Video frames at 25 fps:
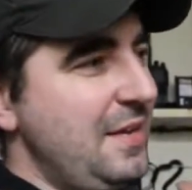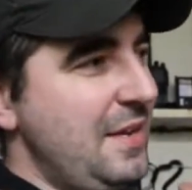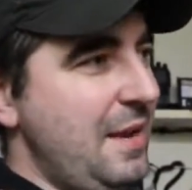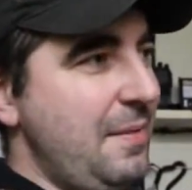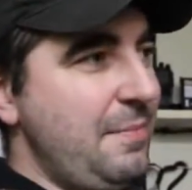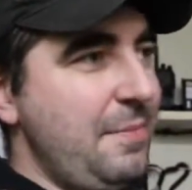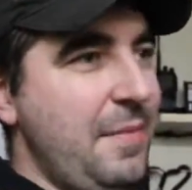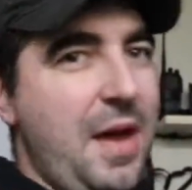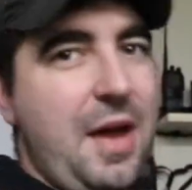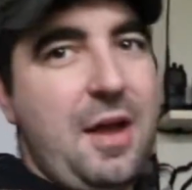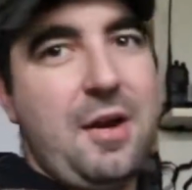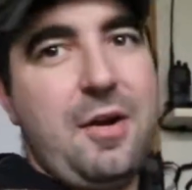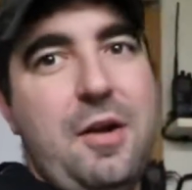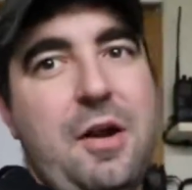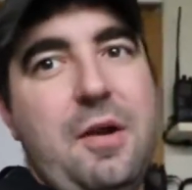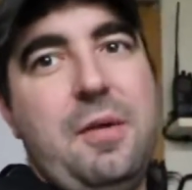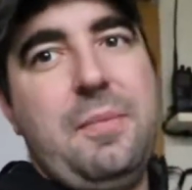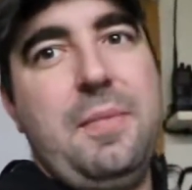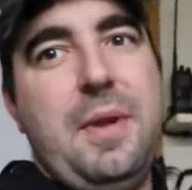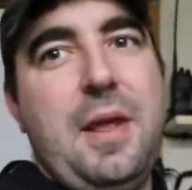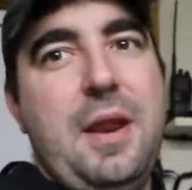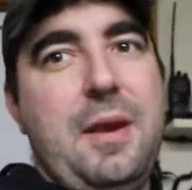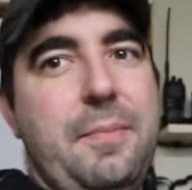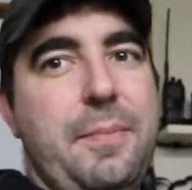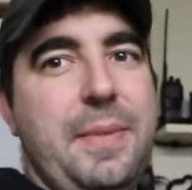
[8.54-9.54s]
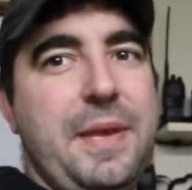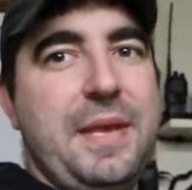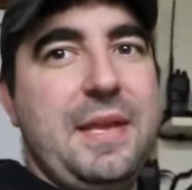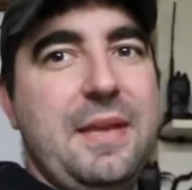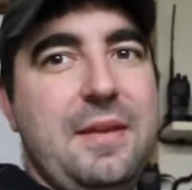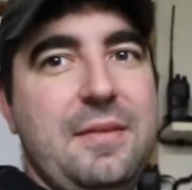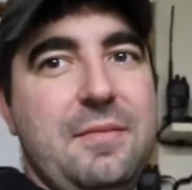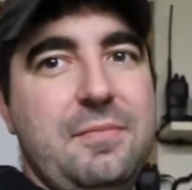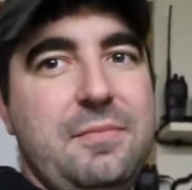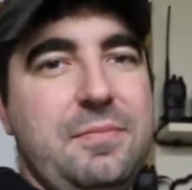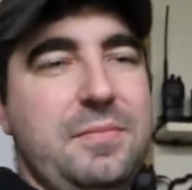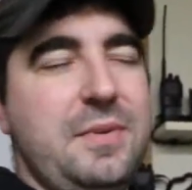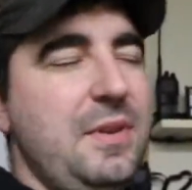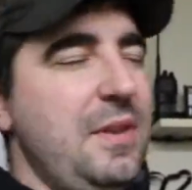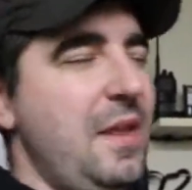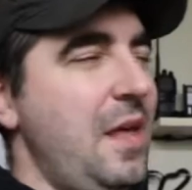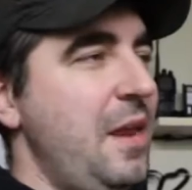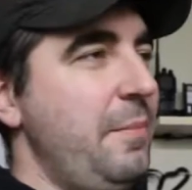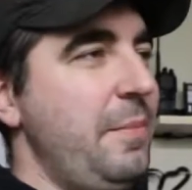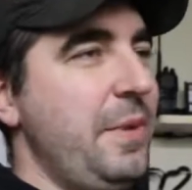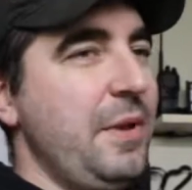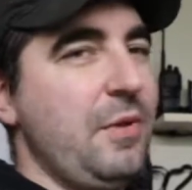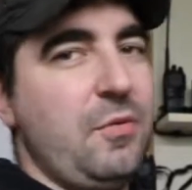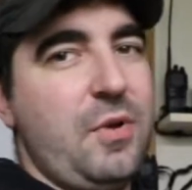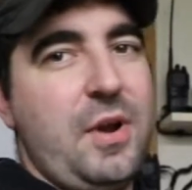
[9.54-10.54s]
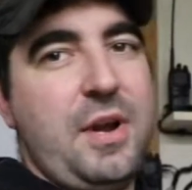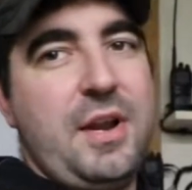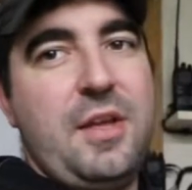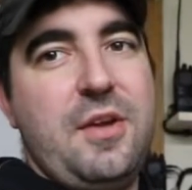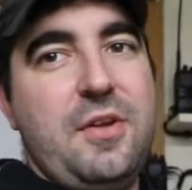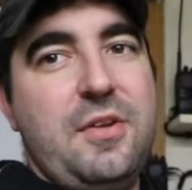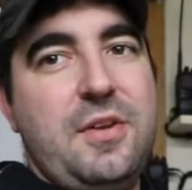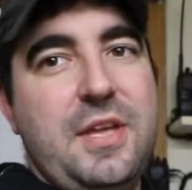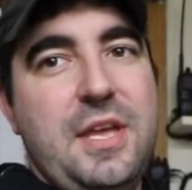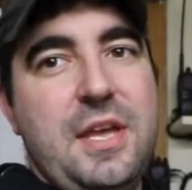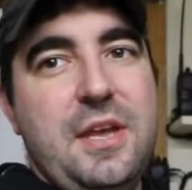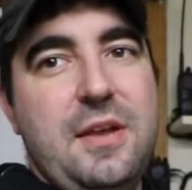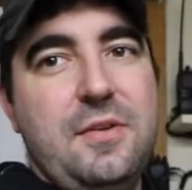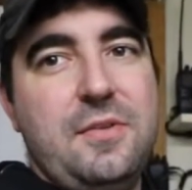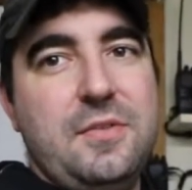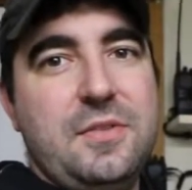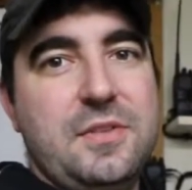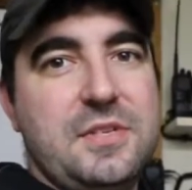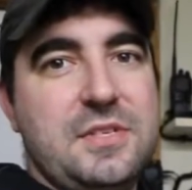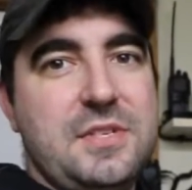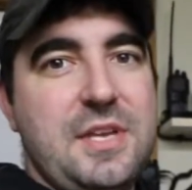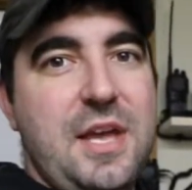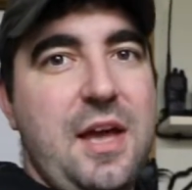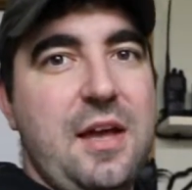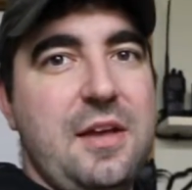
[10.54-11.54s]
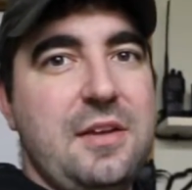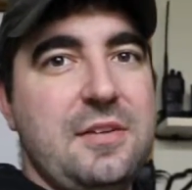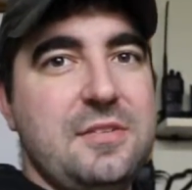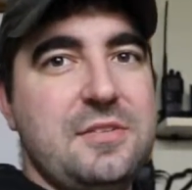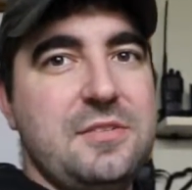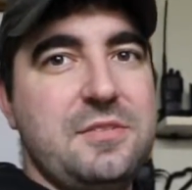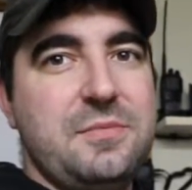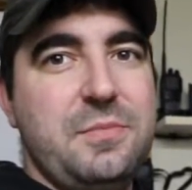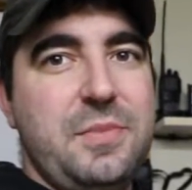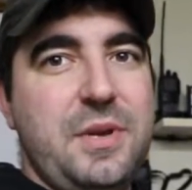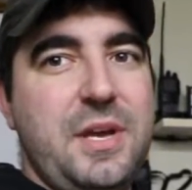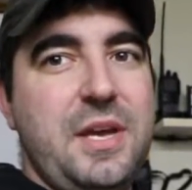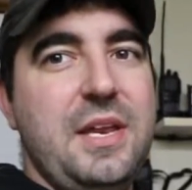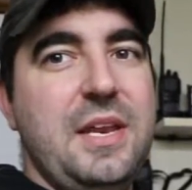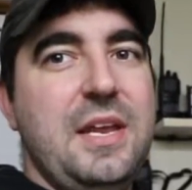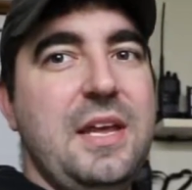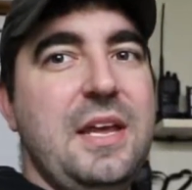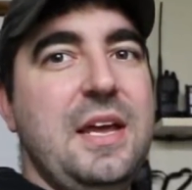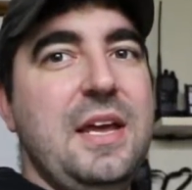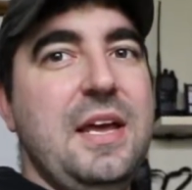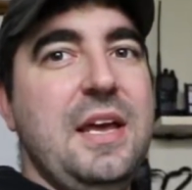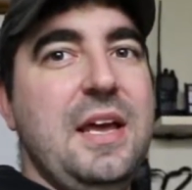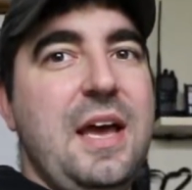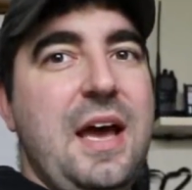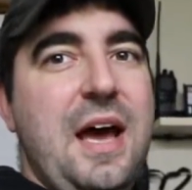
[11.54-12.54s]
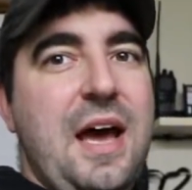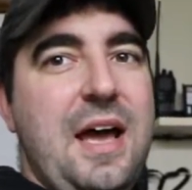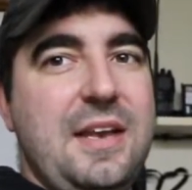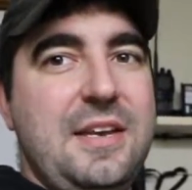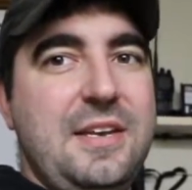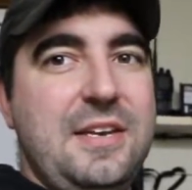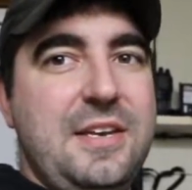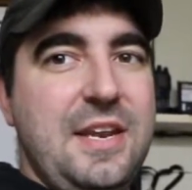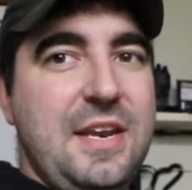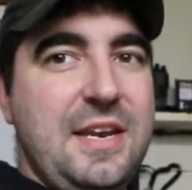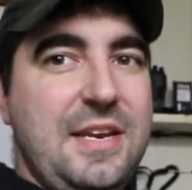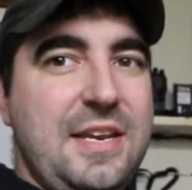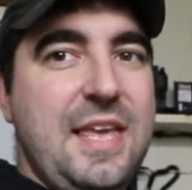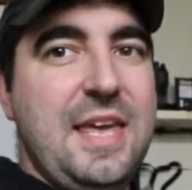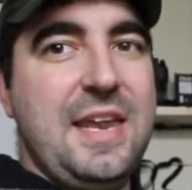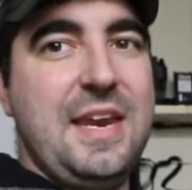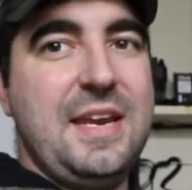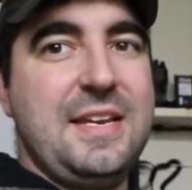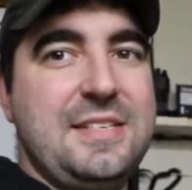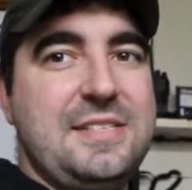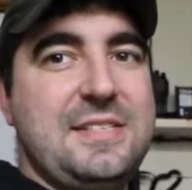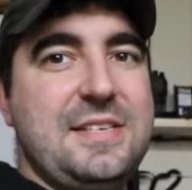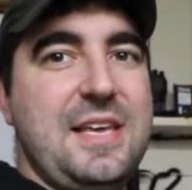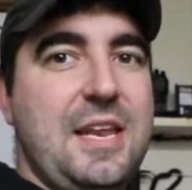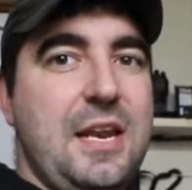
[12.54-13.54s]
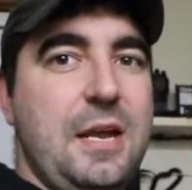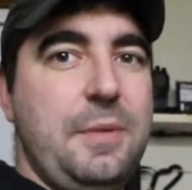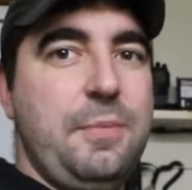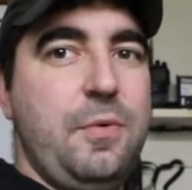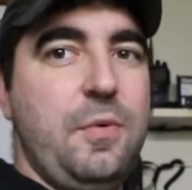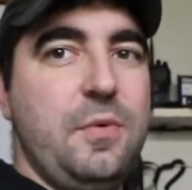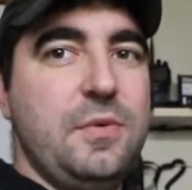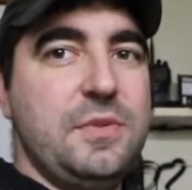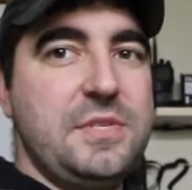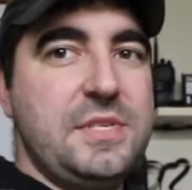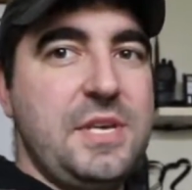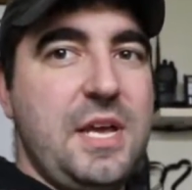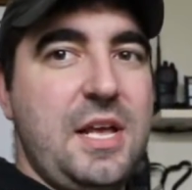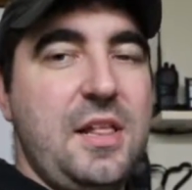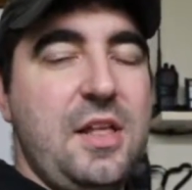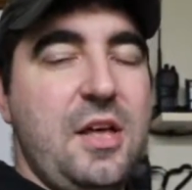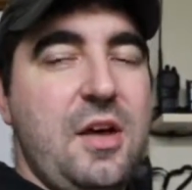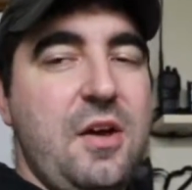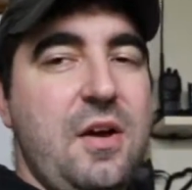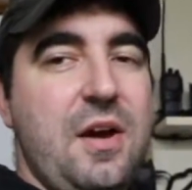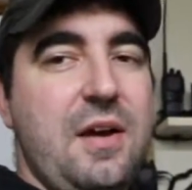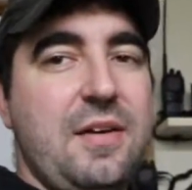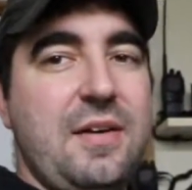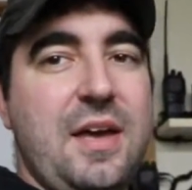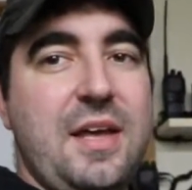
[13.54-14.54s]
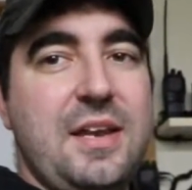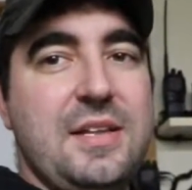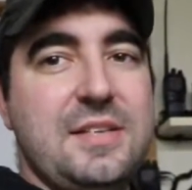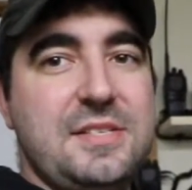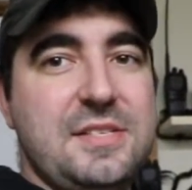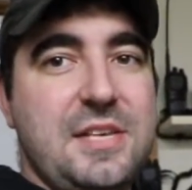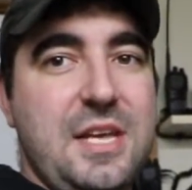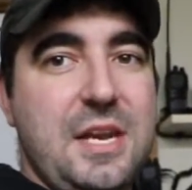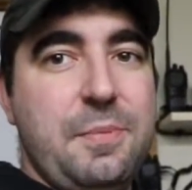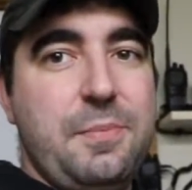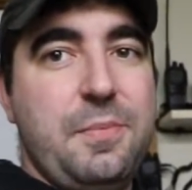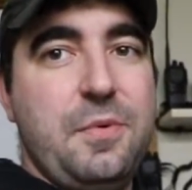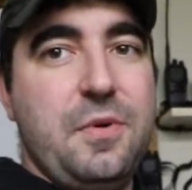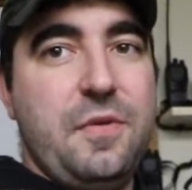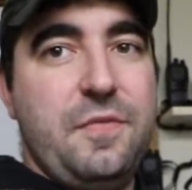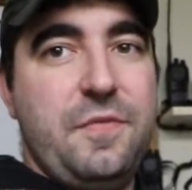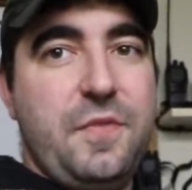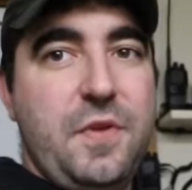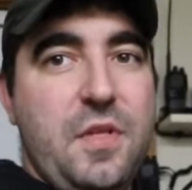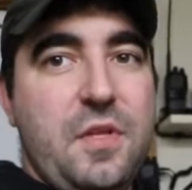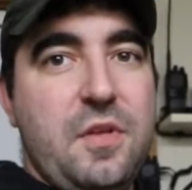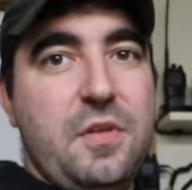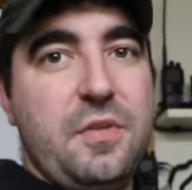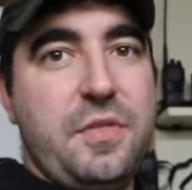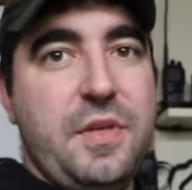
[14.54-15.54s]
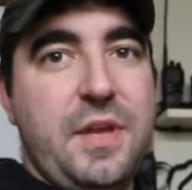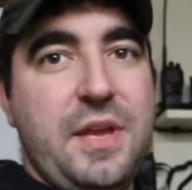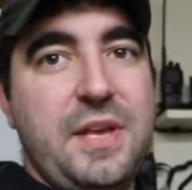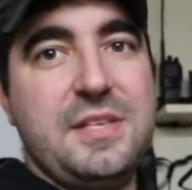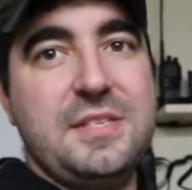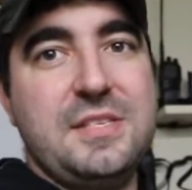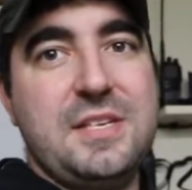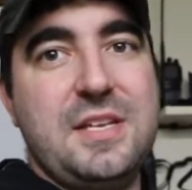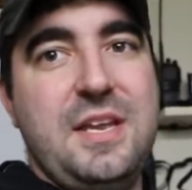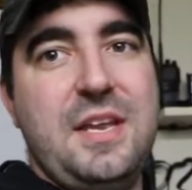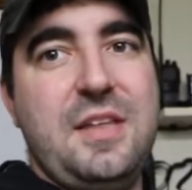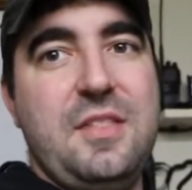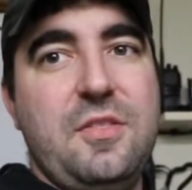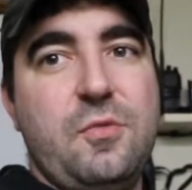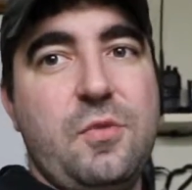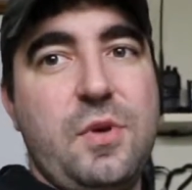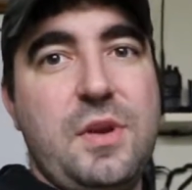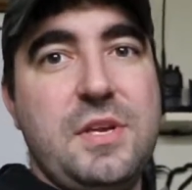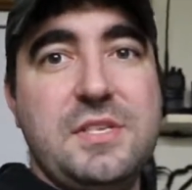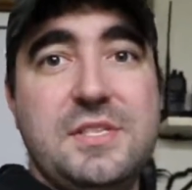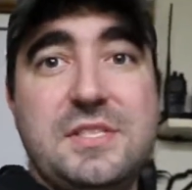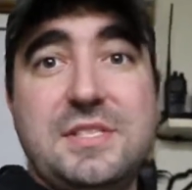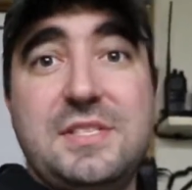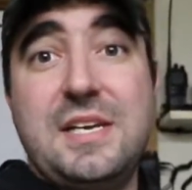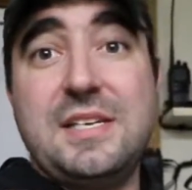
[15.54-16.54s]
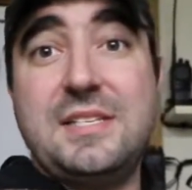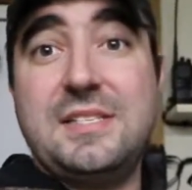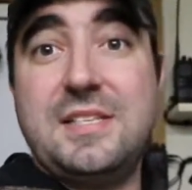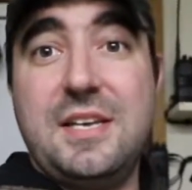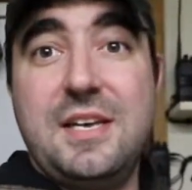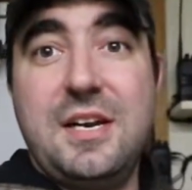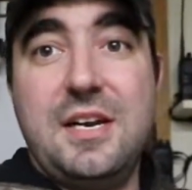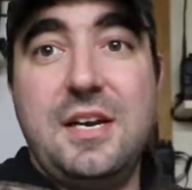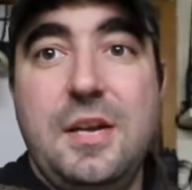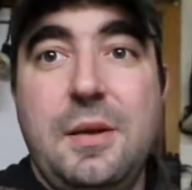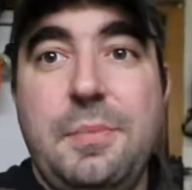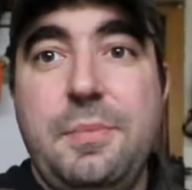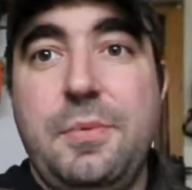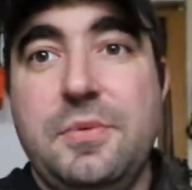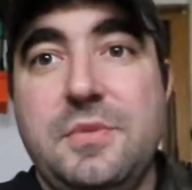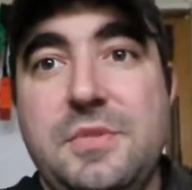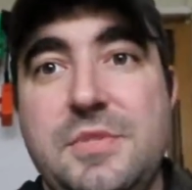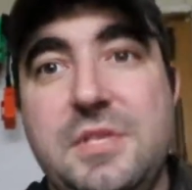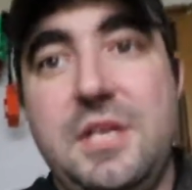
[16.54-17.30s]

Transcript: I'm not a big radio geek on this, guys, but I did get it set up on Zello. I got it set up on a few other things, and the reasons I set it up on